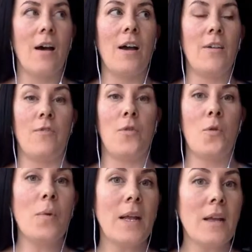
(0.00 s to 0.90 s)
I have
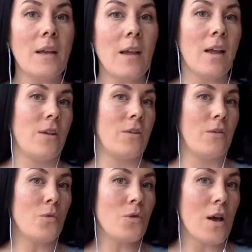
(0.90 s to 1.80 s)
no money and
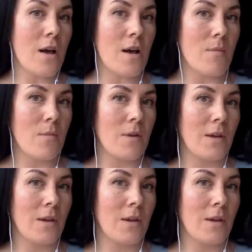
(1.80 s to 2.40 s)
no time.